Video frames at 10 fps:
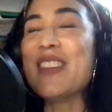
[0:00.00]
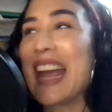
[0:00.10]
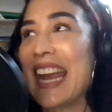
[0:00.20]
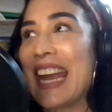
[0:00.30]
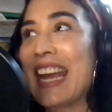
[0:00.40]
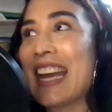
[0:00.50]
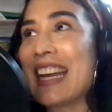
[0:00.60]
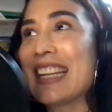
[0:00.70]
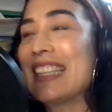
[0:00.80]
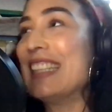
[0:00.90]

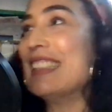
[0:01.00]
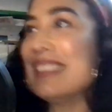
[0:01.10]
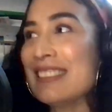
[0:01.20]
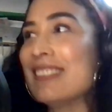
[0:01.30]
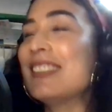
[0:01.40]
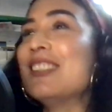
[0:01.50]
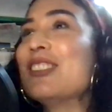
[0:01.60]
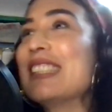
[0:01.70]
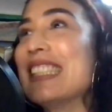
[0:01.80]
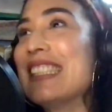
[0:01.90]
man, I don't know
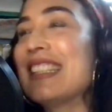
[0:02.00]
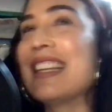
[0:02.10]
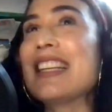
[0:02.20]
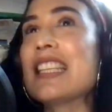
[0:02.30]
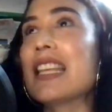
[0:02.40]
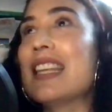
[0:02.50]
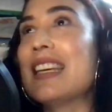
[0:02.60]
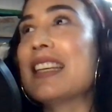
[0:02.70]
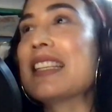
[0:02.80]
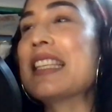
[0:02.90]
who's listening to
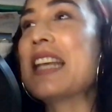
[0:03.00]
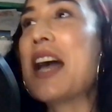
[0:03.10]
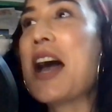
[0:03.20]
this.